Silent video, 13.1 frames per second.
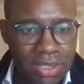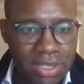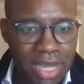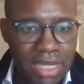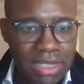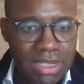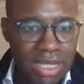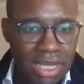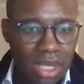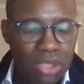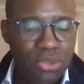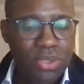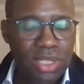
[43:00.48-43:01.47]

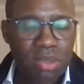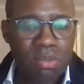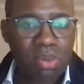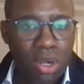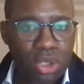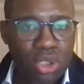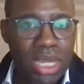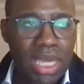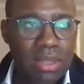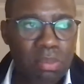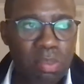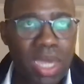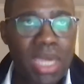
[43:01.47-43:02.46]
idea using the
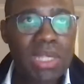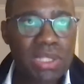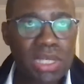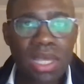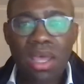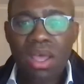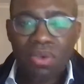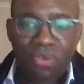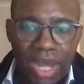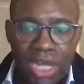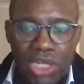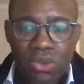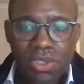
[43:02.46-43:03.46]
blockchain-based
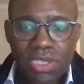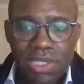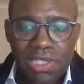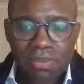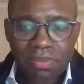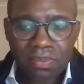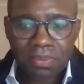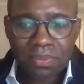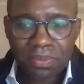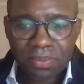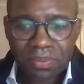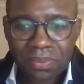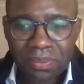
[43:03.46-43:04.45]
financial system.
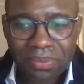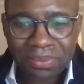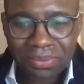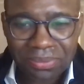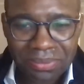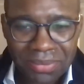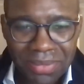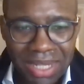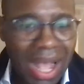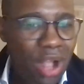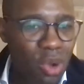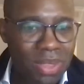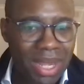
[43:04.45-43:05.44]

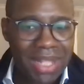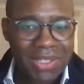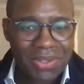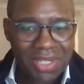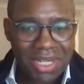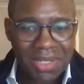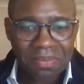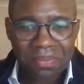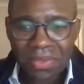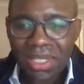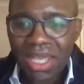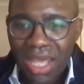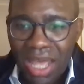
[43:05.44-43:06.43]
I hope that answers it.
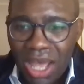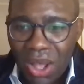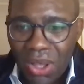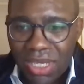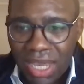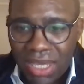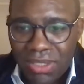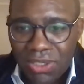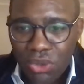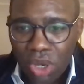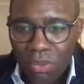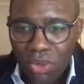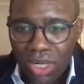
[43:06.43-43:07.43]
Okay,
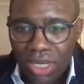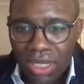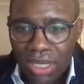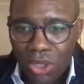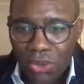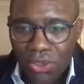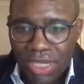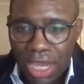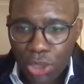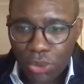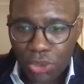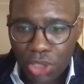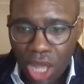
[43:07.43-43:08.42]
so I'm reading
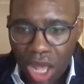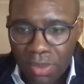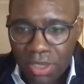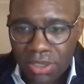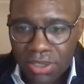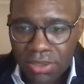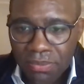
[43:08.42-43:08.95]
Oluseun's comment.